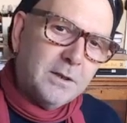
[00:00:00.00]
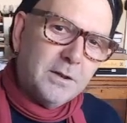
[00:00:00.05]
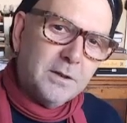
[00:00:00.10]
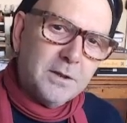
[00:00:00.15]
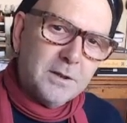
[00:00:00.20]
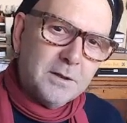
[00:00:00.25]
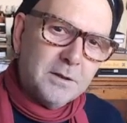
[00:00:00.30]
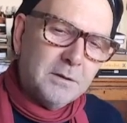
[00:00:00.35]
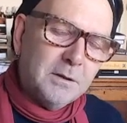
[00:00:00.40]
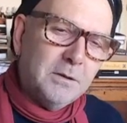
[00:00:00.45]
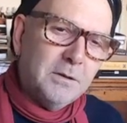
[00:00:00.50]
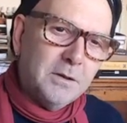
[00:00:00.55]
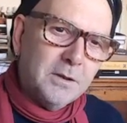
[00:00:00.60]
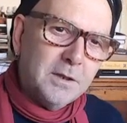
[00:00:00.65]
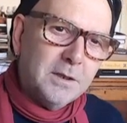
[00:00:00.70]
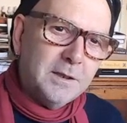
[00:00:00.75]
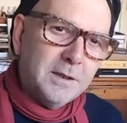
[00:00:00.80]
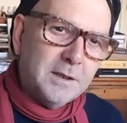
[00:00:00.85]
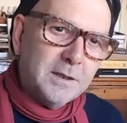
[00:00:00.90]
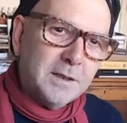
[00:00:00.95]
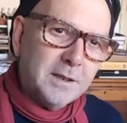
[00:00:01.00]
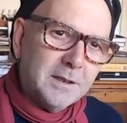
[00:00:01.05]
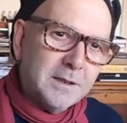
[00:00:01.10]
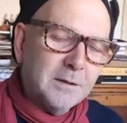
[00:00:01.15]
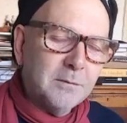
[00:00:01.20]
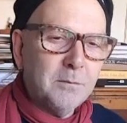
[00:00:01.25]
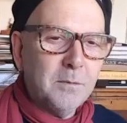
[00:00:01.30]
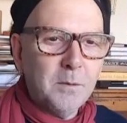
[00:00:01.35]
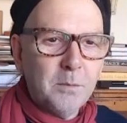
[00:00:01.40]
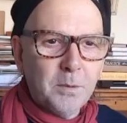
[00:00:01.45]
just look at these things,
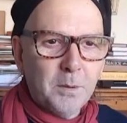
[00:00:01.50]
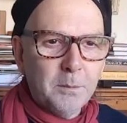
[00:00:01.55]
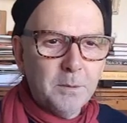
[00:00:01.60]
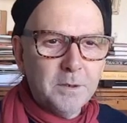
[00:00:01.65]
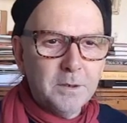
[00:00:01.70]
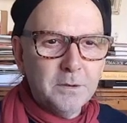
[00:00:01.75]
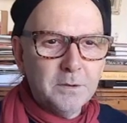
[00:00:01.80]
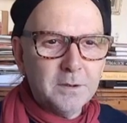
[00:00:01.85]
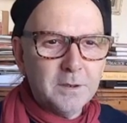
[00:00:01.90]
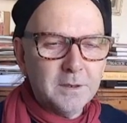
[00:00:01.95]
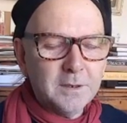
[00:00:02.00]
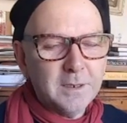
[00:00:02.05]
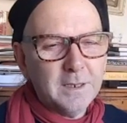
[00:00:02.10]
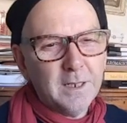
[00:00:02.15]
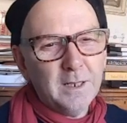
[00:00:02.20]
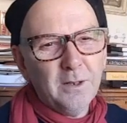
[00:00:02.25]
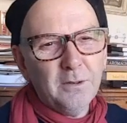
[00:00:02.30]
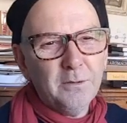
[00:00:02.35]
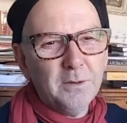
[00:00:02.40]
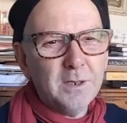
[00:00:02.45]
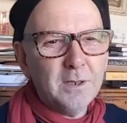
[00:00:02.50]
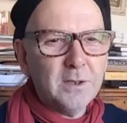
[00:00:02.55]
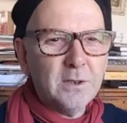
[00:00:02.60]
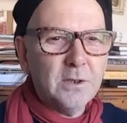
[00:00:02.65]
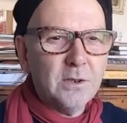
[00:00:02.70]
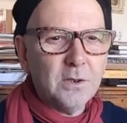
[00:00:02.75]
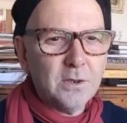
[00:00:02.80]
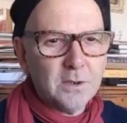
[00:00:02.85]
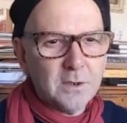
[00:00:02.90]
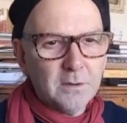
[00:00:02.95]
and we're probably used to thinking, oh, it's
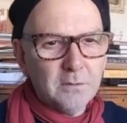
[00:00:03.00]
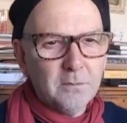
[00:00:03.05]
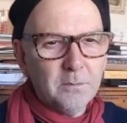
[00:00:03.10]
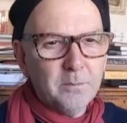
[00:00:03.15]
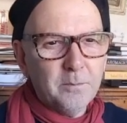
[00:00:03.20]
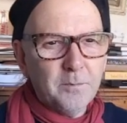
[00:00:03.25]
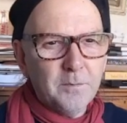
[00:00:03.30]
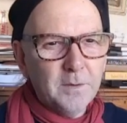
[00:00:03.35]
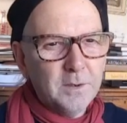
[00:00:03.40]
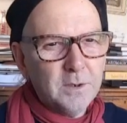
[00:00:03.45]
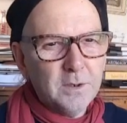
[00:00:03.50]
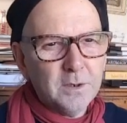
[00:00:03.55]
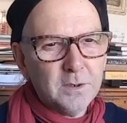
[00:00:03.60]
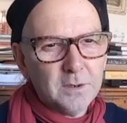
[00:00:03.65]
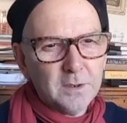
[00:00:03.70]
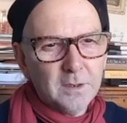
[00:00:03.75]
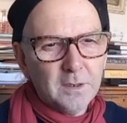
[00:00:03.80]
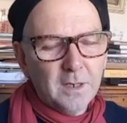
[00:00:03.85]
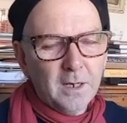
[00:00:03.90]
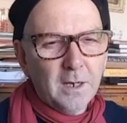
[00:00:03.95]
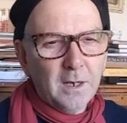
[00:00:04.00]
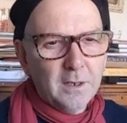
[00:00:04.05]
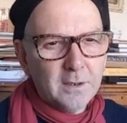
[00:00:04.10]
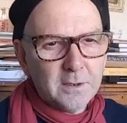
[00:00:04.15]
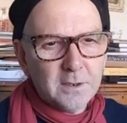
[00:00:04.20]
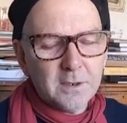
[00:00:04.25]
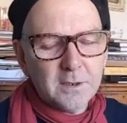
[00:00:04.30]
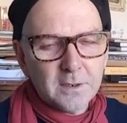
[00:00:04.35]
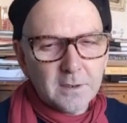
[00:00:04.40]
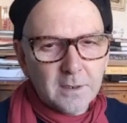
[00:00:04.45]
just an
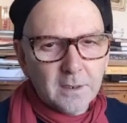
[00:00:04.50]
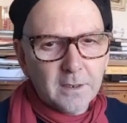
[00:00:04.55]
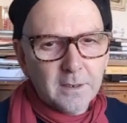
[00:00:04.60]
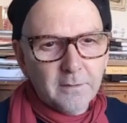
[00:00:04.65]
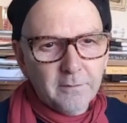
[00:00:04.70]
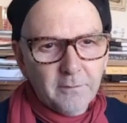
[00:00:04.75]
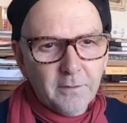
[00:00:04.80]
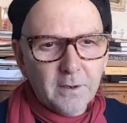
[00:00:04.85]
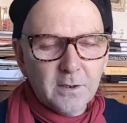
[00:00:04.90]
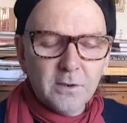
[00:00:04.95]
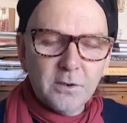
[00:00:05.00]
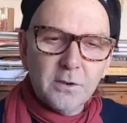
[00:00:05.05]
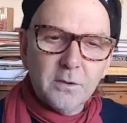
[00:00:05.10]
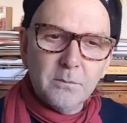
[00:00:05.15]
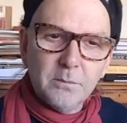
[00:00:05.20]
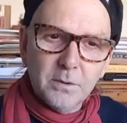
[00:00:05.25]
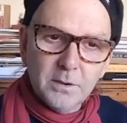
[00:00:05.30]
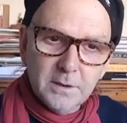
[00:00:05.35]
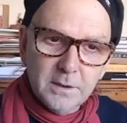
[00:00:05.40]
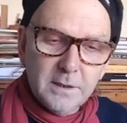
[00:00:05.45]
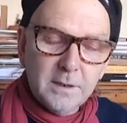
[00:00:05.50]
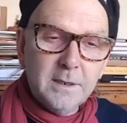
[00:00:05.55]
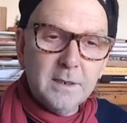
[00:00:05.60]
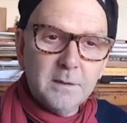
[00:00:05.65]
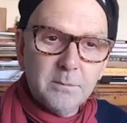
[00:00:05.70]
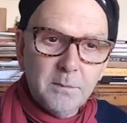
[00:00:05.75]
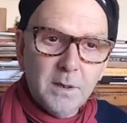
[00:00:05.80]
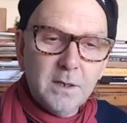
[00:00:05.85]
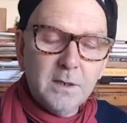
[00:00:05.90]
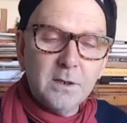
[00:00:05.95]
artistic convention, but it
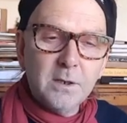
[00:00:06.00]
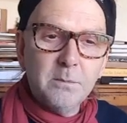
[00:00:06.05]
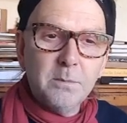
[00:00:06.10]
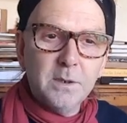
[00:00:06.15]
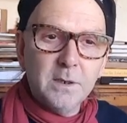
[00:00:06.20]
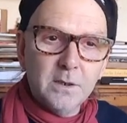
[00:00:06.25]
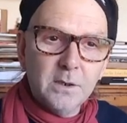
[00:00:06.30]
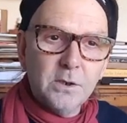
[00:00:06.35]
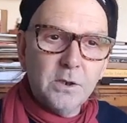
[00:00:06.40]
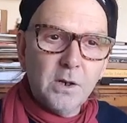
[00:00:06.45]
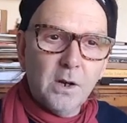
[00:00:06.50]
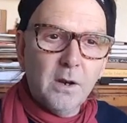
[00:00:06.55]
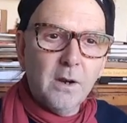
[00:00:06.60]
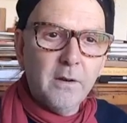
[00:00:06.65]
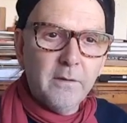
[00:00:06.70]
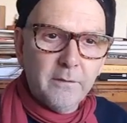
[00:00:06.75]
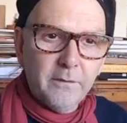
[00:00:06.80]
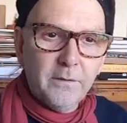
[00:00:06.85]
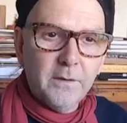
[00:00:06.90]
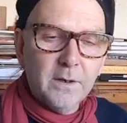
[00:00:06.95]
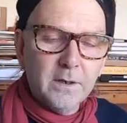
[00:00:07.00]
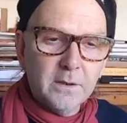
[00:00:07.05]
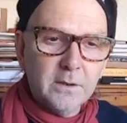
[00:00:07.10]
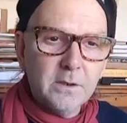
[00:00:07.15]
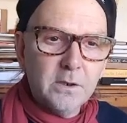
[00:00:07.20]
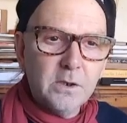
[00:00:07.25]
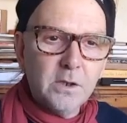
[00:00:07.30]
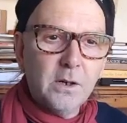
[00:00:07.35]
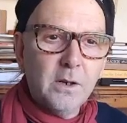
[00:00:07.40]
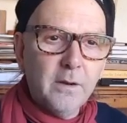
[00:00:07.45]
is meant to be a giant figure,
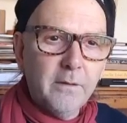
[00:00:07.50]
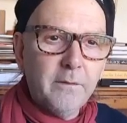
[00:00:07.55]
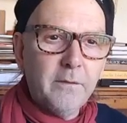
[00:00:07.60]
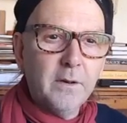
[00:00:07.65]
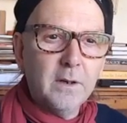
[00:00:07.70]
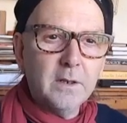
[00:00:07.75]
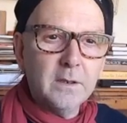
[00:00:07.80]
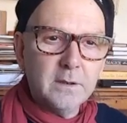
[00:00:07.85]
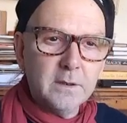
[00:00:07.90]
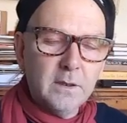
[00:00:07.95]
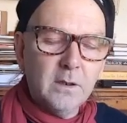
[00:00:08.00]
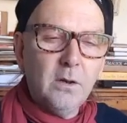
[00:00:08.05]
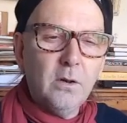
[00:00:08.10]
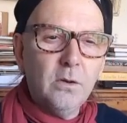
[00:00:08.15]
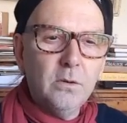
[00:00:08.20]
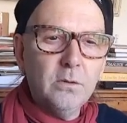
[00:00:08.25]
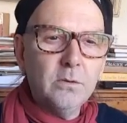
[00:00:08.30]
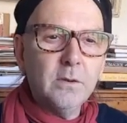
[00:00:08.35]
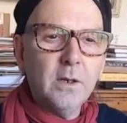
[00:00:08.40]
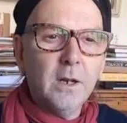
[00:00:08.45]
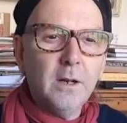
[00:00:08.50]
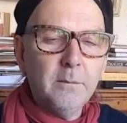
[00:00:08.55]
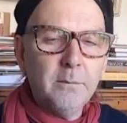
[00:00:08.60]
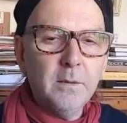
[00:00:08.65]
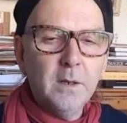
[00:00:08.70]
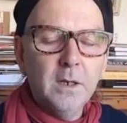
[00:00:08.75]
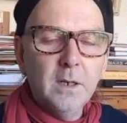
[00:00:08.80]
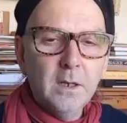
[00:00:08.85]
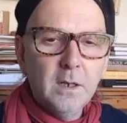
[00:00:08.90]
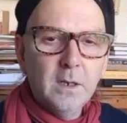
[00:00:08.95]
the giant figure that hold up
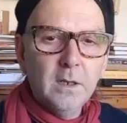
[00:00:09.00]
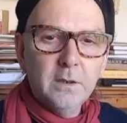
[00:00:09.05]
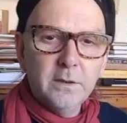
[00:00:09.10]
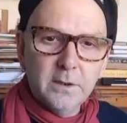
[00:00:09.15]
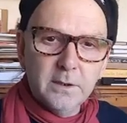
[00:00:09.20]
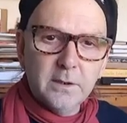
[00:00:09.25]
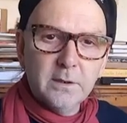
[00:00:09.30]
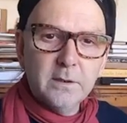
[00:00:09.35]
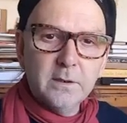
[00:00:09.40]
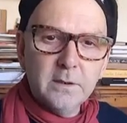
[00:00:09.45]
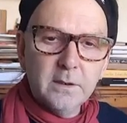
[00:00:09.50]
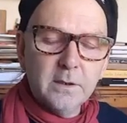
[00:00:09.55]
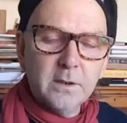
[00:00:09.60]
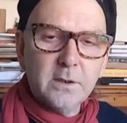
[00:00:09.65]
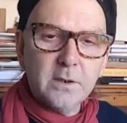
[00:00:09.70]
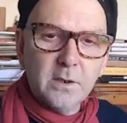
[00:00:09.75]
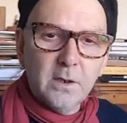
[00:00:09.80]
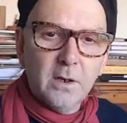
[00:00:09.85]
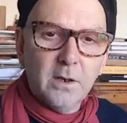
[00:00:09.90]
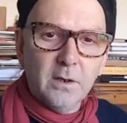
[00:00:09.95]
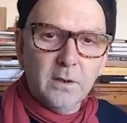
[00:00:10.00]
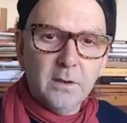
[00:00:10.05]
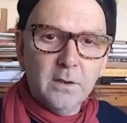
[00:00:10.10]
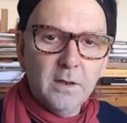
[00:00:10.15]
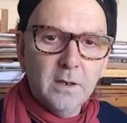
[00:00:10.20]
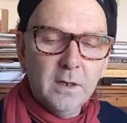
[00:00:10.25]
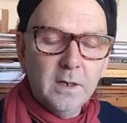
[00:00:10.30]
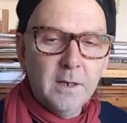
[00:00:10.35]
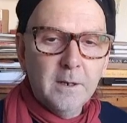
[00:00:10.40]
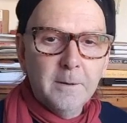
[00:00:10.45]
the sun
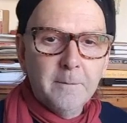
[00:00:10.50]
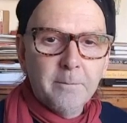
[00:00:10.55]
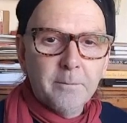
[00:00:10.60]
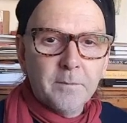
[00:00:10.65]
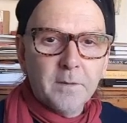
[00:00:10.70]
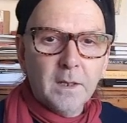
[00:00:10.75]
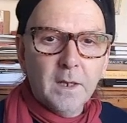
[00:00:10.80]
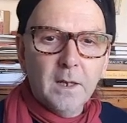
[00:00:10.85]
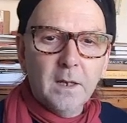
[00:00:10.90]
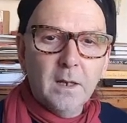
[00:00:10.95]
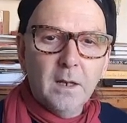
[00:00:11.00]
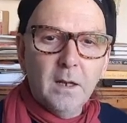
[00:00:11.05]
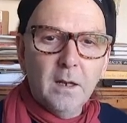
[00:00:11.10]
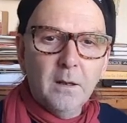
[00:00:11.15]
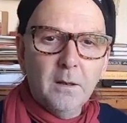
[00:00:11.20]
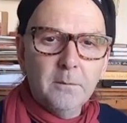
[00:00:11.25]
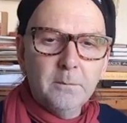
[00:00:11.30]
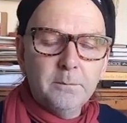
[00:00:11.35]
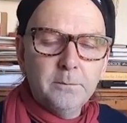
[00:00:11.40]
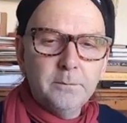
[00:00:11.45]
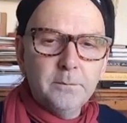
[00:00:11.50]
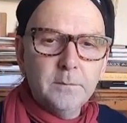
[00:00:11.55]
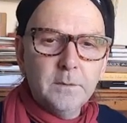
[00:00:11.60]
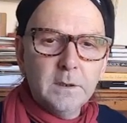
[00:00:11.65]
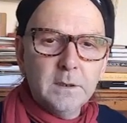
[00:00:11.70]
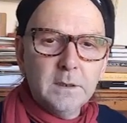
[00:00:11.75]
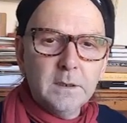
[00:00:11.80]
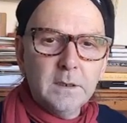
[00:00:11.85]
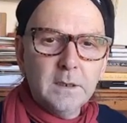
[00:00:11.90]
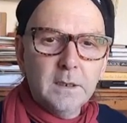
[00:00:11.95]
at
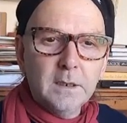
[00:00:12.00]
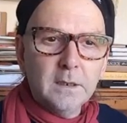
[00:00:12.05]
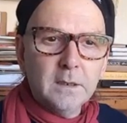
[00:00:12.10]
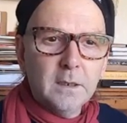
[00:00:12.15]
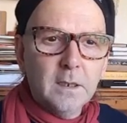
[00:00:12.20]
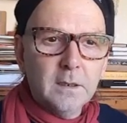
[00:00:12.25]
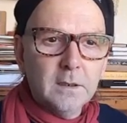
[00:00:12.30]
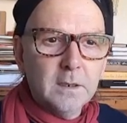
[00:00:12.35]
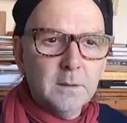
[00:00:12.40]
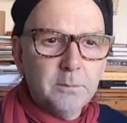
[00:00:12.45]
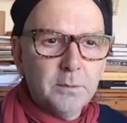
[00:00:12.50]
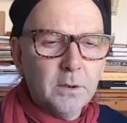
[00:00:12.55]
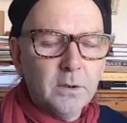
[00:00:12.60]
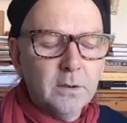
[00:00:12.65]
the